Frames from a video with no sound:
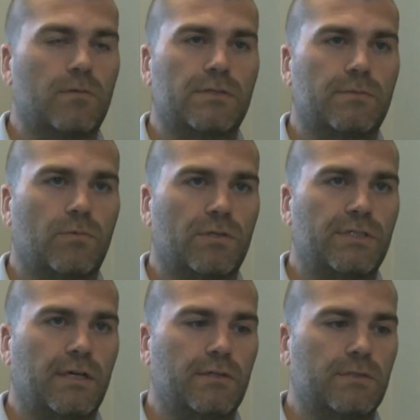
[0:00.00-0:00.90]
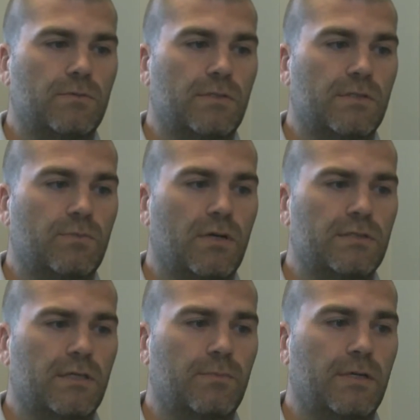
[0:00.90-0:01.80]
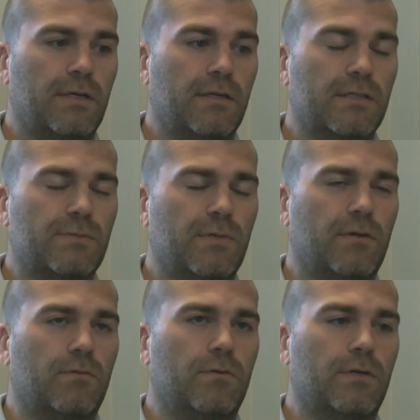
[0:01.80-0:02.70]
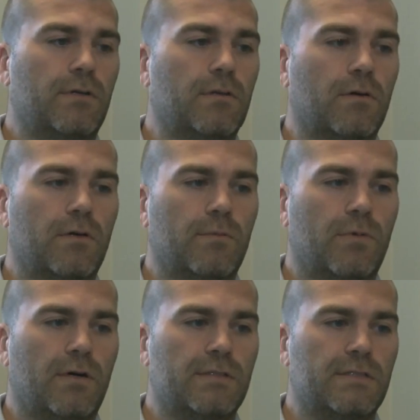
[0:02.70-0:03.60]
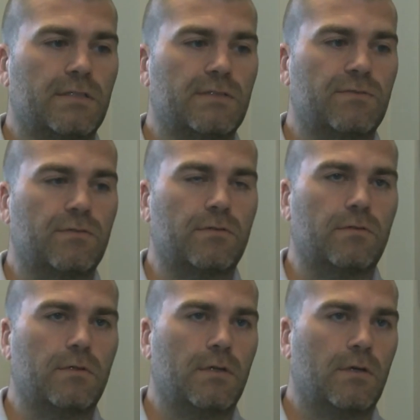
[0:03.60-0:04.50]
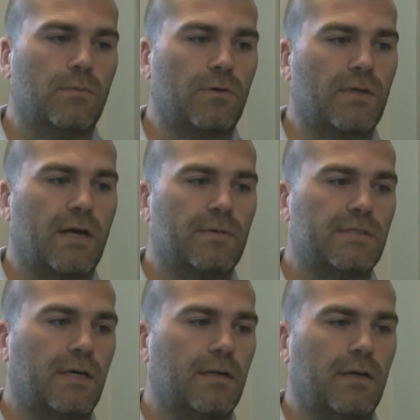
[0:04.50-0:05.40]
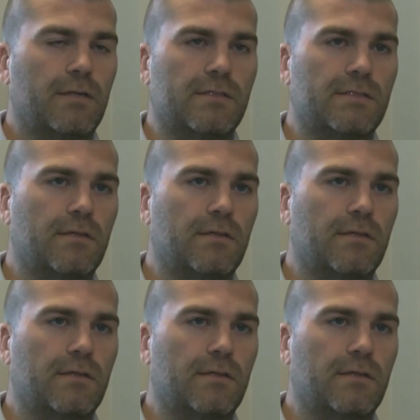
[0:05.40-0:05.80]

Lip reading: There were some more challenges with this project, but I think it's been a really good learning process for both Habitat and the